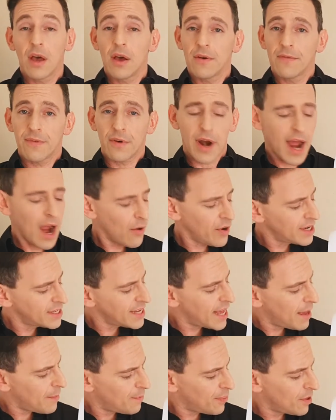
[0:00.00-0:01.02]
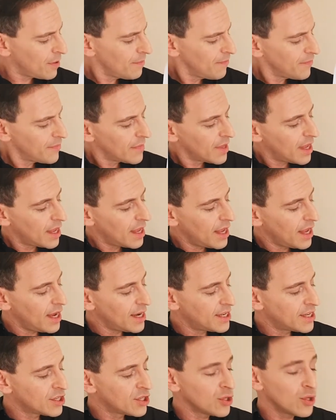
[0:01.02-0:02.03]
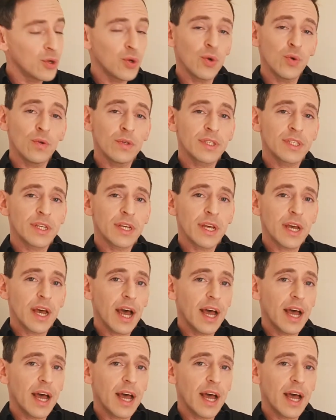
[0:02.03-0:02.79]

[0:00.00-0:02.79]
For our example, it is lose